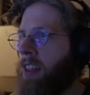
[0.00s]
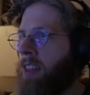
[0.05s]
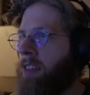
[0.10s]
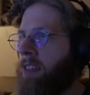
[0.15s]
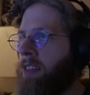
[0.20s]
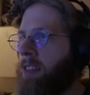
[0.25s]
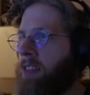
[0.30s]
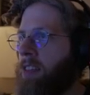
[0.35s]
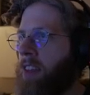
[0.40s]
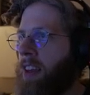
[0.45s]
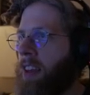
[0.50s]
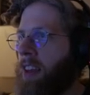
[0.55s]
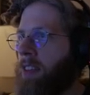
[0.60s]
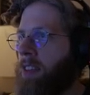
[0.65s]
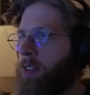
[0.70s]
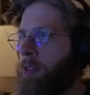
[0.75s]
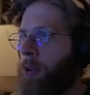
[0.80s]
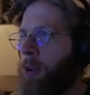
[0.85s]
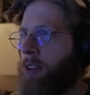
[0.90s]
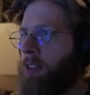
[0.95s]
This thing is
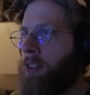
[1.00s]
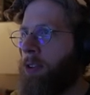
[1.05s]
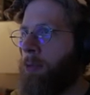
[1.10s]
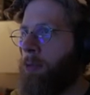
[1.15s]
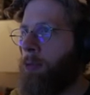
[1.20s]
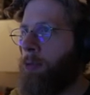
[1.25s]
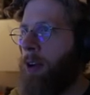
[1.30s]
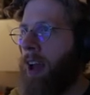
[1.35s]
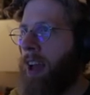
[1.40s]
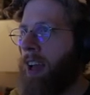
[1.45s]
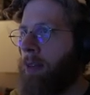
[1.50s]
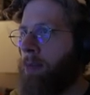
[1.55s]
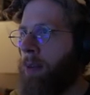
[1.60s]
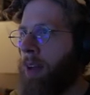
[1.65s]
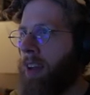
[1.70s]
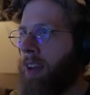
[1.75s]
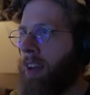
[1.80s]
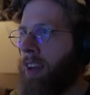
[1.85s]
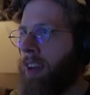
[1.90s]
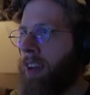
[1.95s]
going to wreck
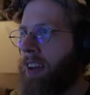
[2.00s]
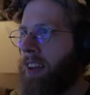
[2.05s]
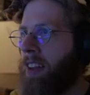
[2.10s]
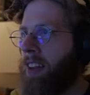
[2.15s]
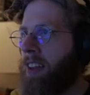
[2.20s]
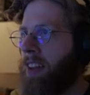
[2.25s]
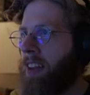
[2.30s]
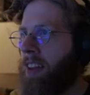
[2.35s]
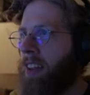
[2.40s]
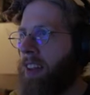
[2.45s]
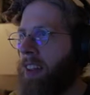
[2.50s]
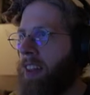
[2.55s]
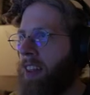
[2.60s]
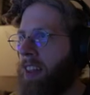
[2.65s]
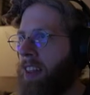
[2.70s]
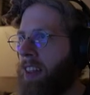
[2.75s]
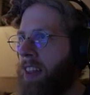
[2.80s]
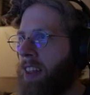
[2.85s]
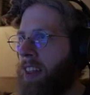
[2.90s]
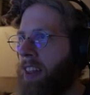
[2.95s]
me.
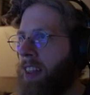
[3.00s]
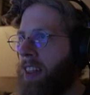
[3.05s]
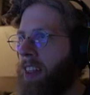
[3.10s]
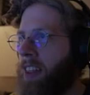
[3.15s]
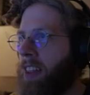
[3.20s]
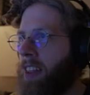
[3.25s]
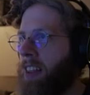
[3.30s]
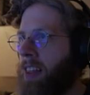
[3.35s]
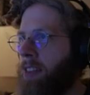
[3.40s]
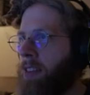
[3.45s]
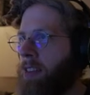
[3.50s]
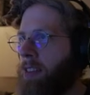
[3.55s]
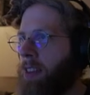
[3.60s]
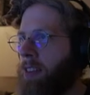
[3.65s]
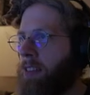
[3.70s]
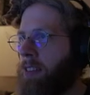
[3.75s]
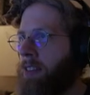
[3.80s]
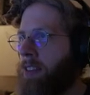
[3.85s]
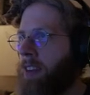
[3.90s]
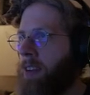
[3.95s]

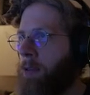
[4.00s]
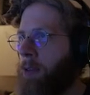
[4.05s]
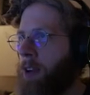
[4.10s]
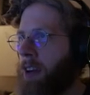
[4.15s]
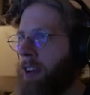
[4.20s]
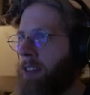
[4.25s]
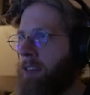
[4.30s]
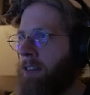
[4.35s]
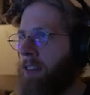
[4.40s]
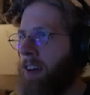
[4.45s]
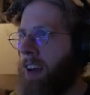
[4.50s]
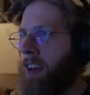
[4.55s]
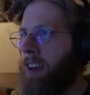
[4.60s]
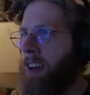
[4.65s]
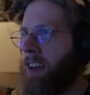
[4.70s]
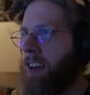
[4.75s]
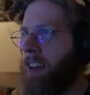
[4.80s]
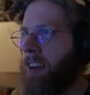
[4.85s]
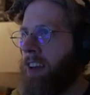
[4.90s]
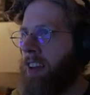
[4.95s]
Let's see if we can fight
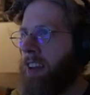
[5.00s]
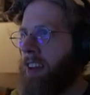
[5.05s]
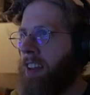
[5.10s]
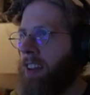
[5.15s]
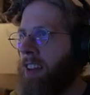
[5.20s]
it.